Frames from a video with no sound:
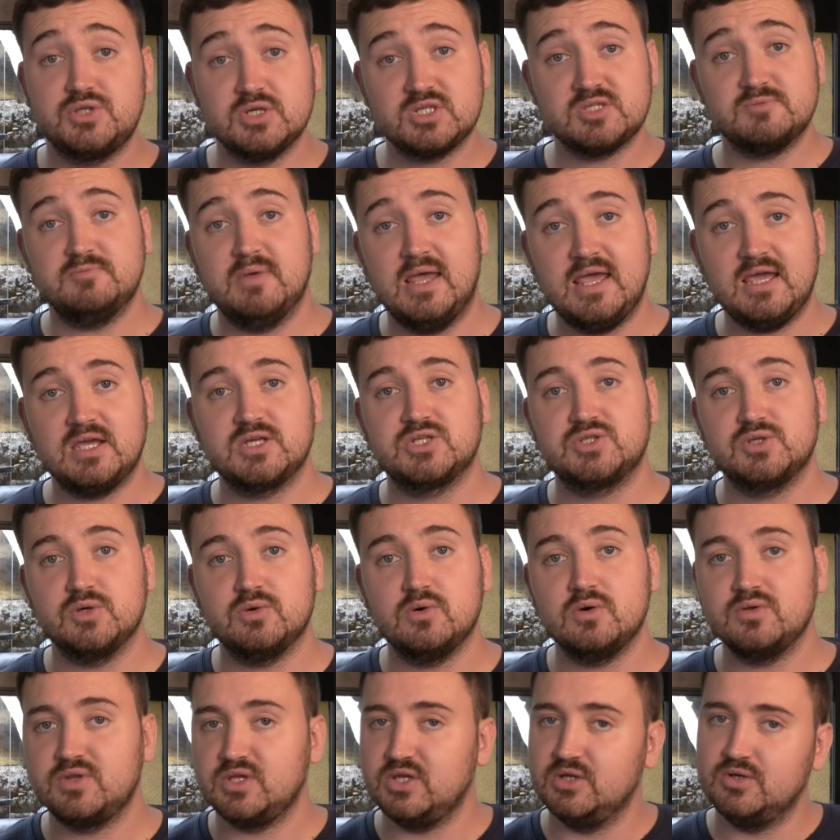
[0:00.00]
Just make
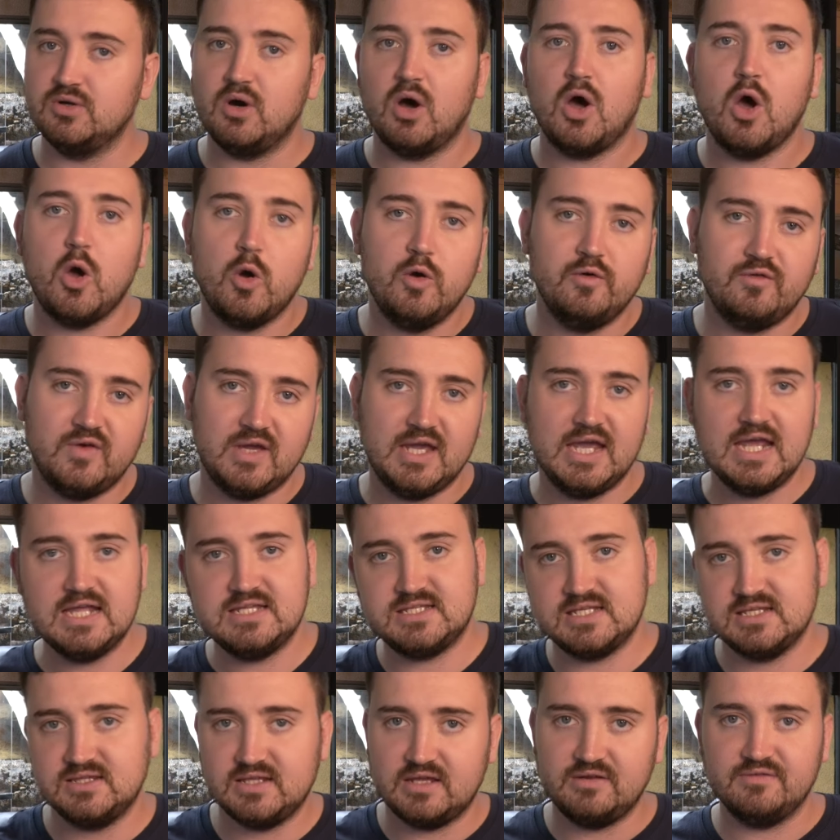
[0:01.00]
sure that you're not
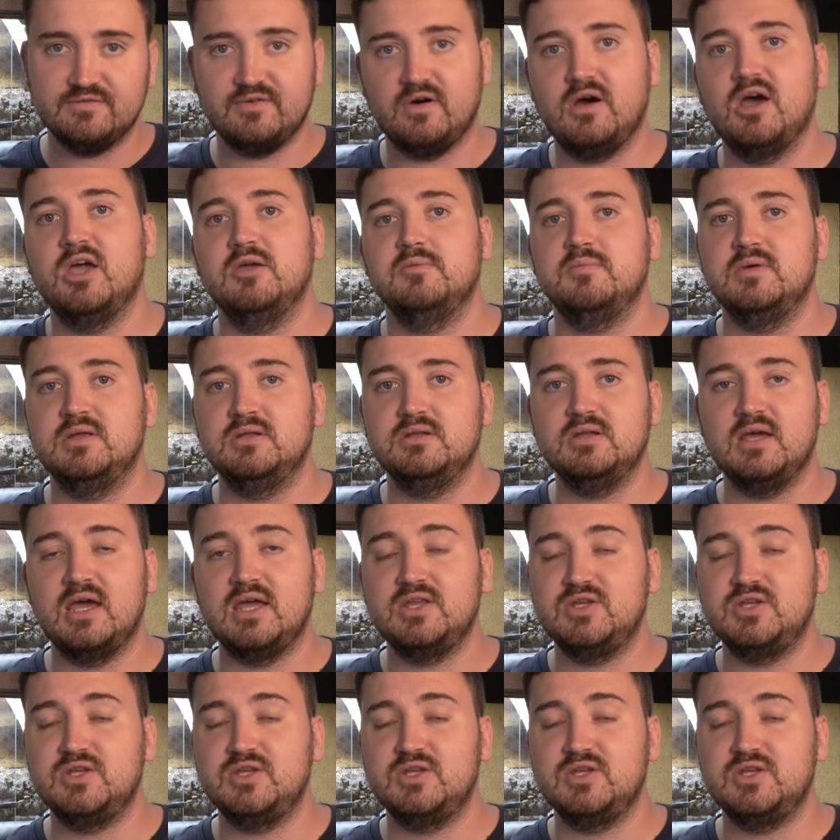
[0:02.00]
overheating the environment